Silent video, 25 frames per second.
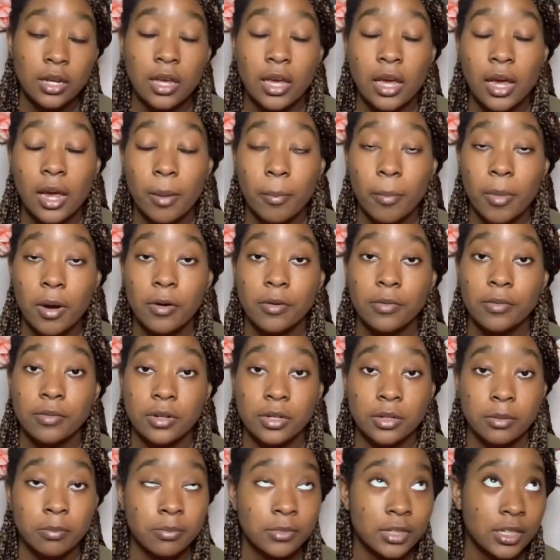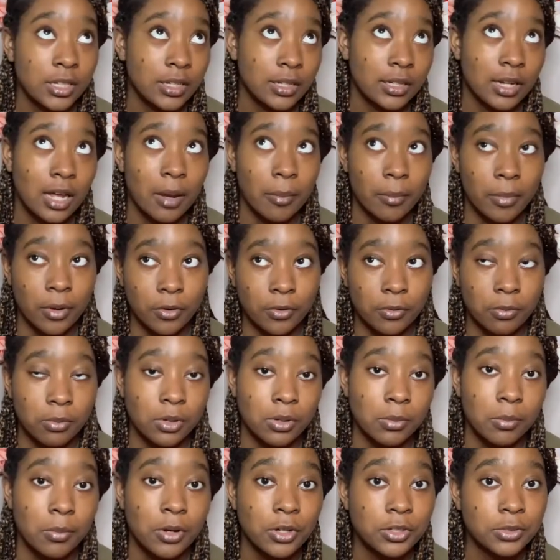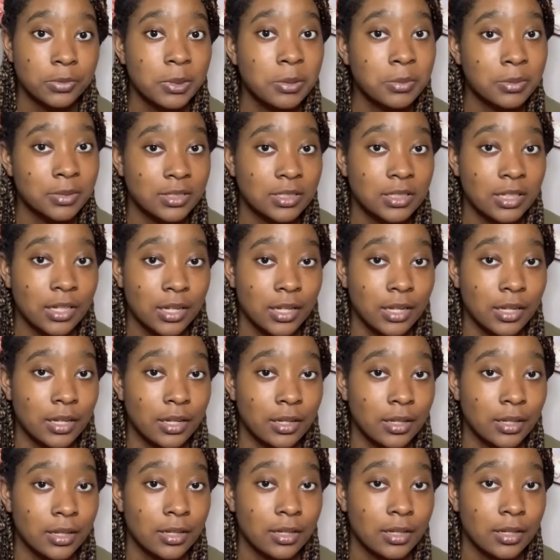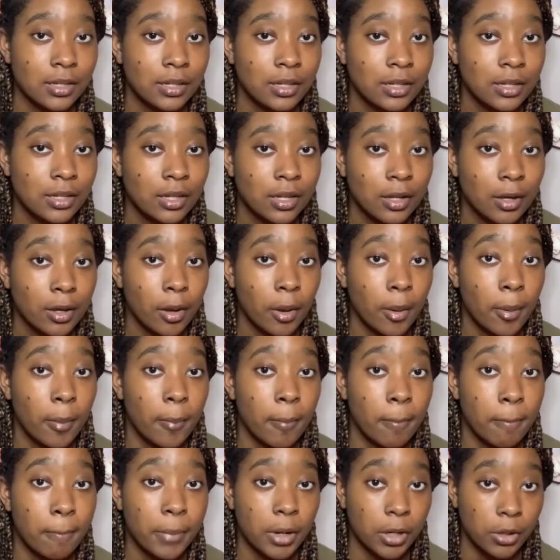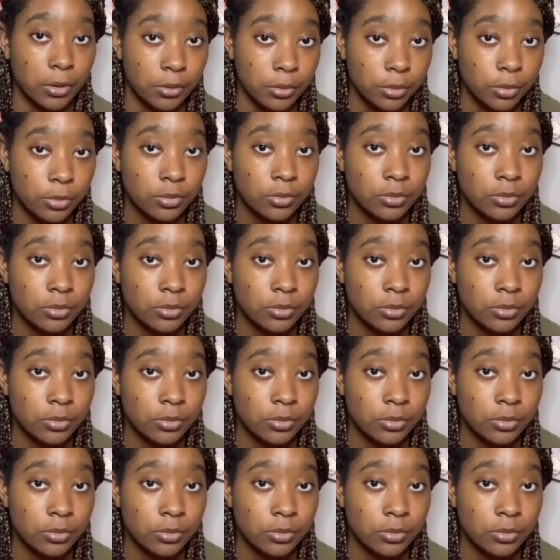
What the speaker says: And not both, but most people said both.